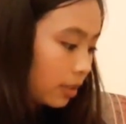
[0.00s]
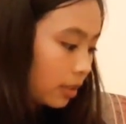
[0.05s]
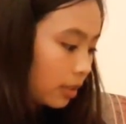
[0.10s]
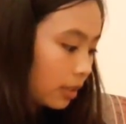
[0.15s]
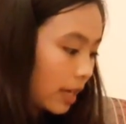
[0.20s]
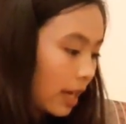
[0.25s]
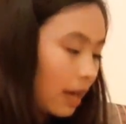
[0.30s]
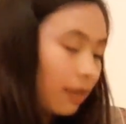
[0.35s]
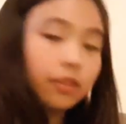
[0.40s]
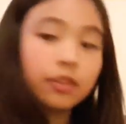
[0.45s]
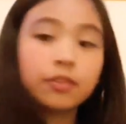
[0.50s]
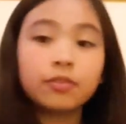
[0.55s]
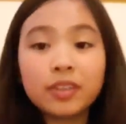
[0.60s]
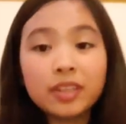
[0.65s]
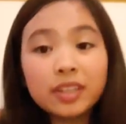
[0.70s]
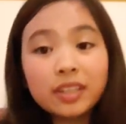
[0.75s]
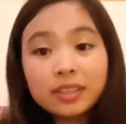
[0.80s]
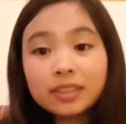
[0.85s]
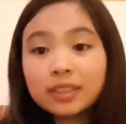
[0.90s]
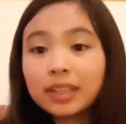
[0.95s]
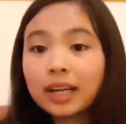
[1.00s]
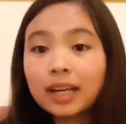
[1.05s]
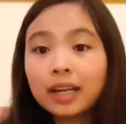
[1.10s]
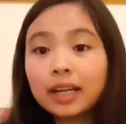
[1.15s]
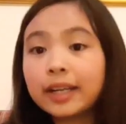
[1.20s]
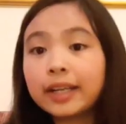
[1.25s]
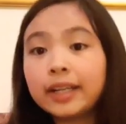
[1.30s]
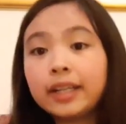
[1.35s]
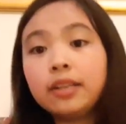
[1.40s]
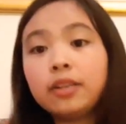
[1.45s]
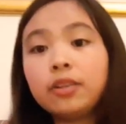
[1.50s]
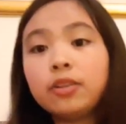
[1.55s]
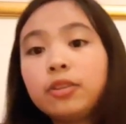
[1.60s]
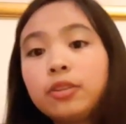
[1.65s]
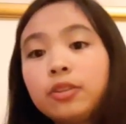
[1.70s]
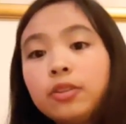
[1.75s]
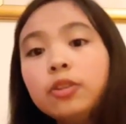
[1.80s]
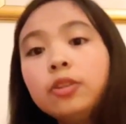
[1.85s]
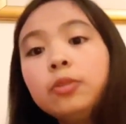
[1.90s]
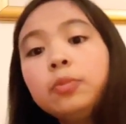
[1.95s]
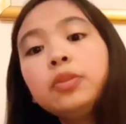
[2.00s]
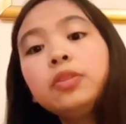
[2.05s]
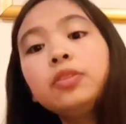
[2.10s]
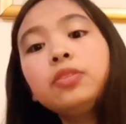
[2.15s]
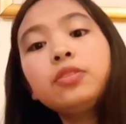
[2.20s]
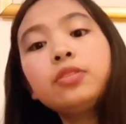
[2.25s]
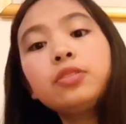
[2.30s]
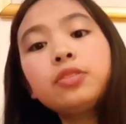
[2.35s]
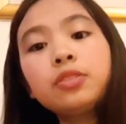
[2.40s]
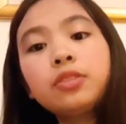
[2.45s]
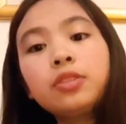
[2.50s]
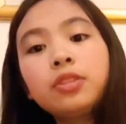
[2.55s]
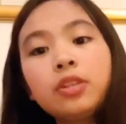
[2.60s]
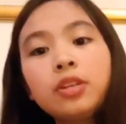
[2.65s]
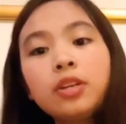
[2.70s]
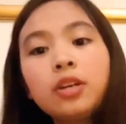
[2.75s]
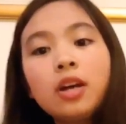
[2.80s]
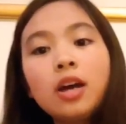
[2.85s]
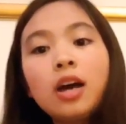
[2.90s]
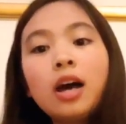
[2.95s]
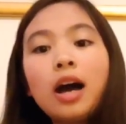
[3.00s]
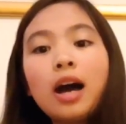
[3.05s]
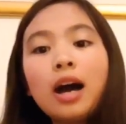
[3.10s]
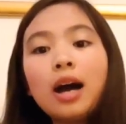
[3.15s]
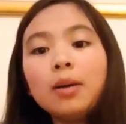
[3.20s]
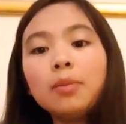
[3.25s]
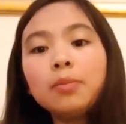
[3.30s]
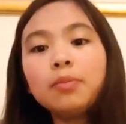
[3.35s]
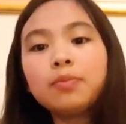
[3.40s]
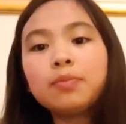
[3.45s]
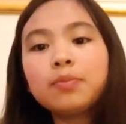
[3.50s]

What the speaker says: everything that I opened up.